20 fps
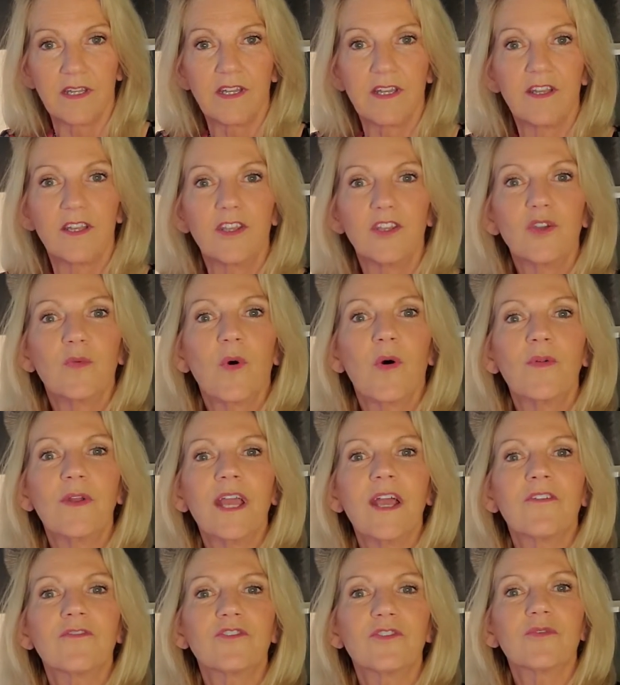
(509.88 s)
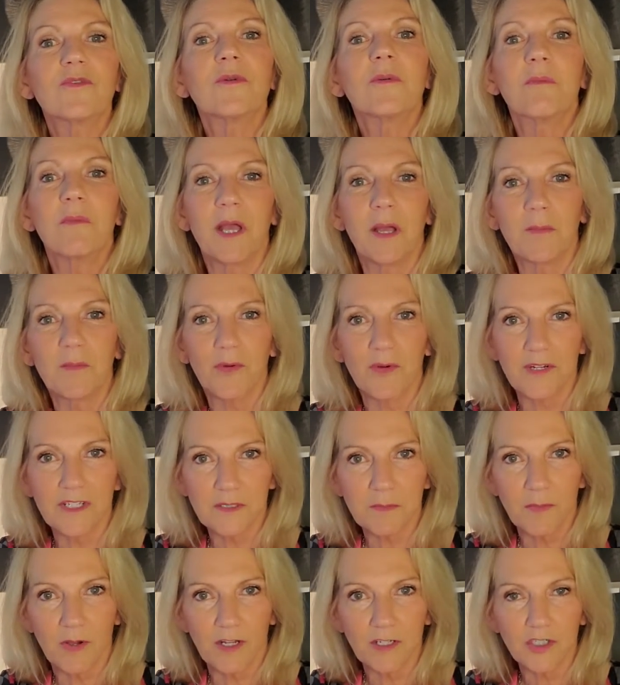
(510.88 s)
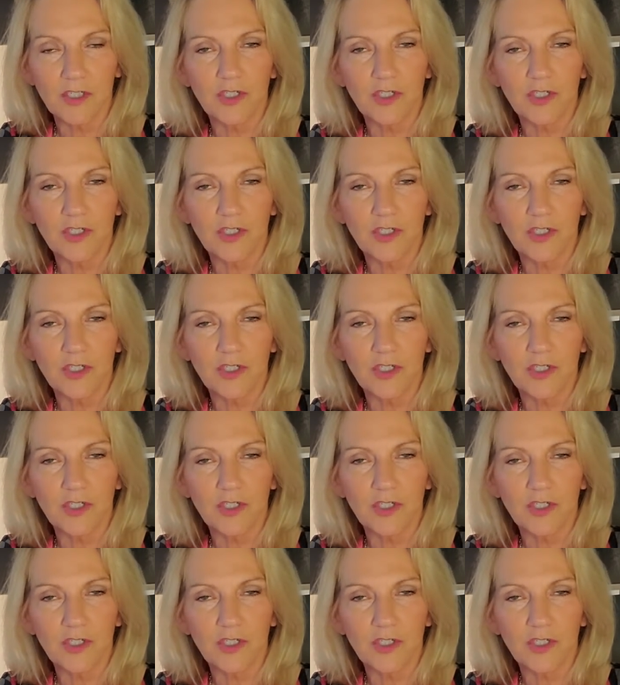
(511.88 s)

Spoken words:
you won't have to remember as much.